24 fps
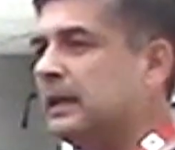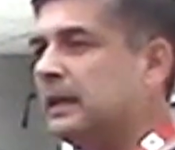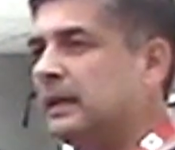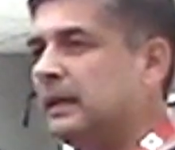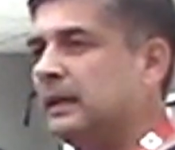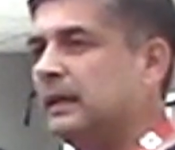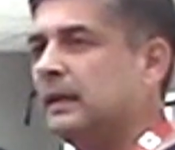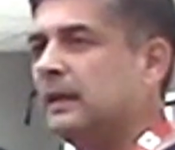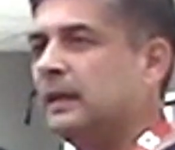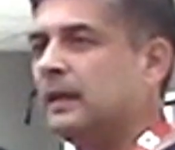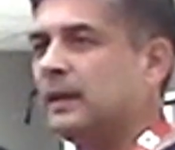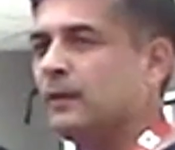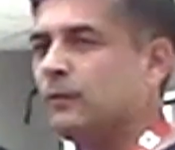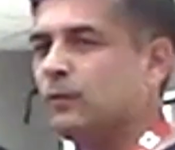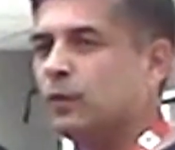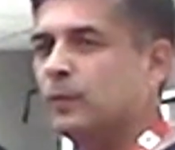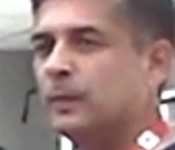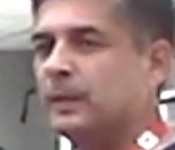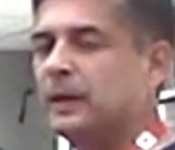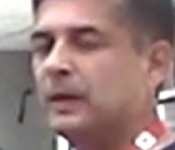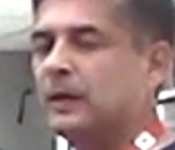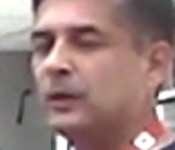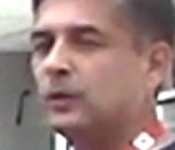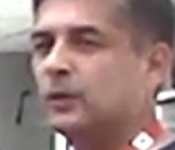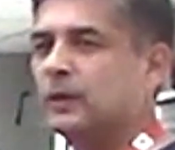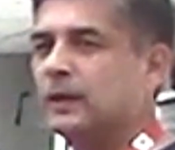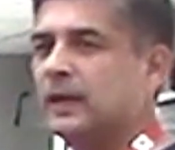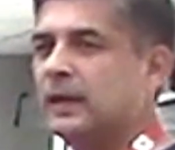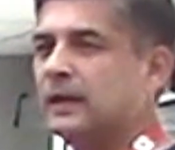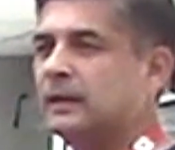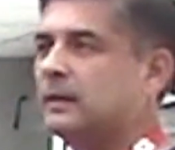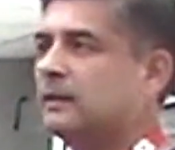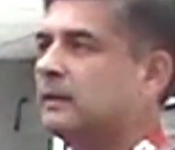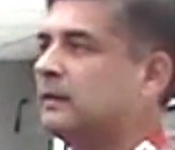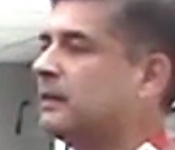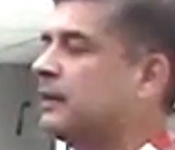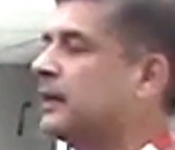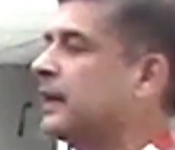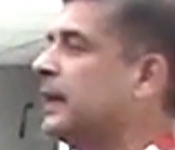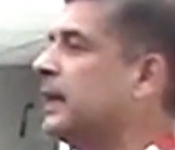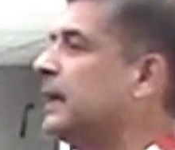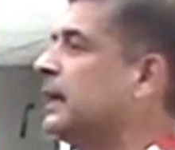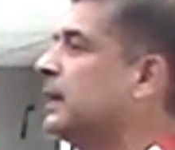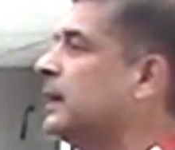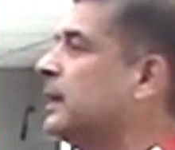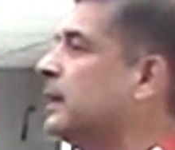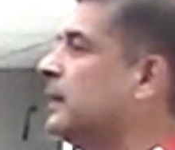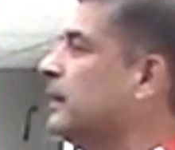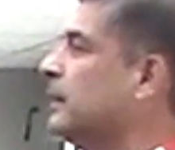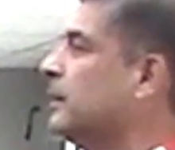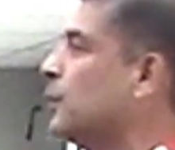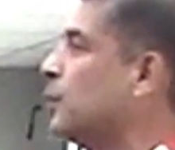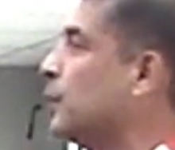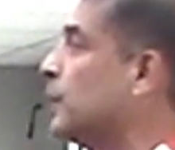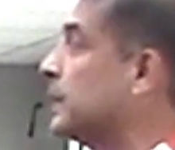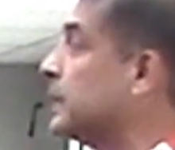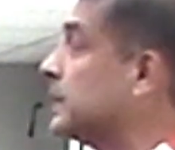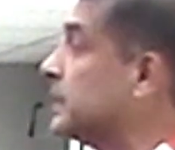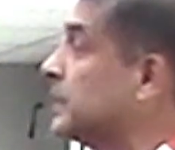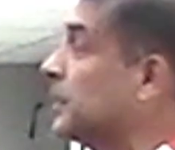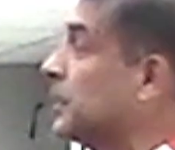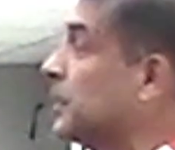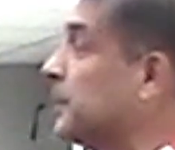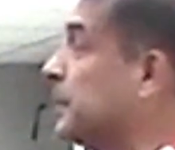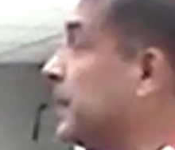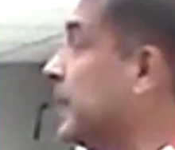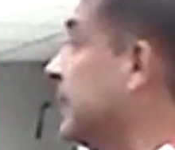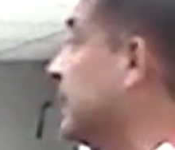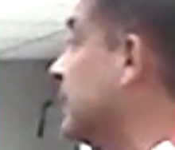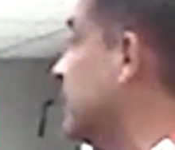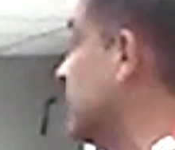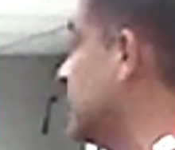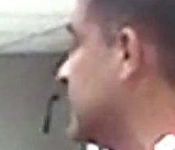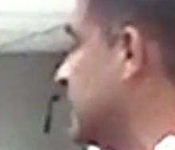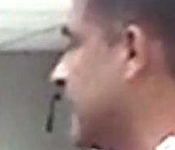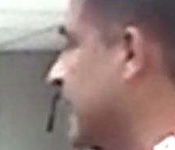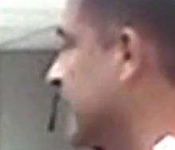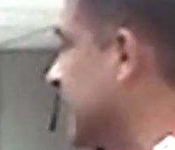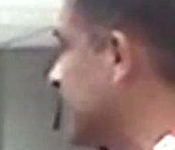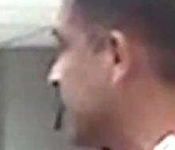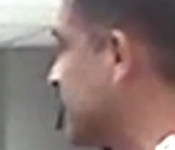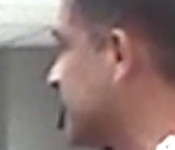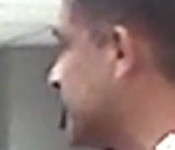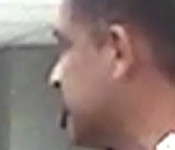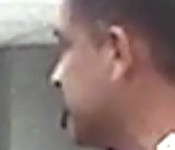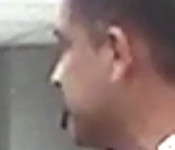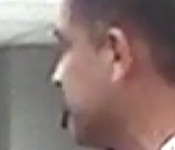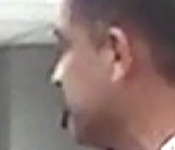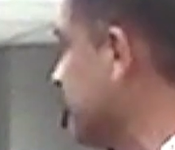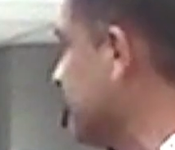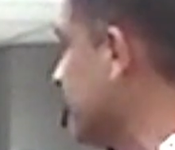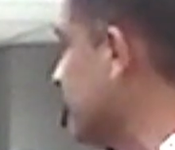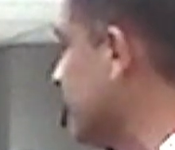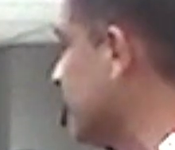Indian woman to get trained in the Western medical science.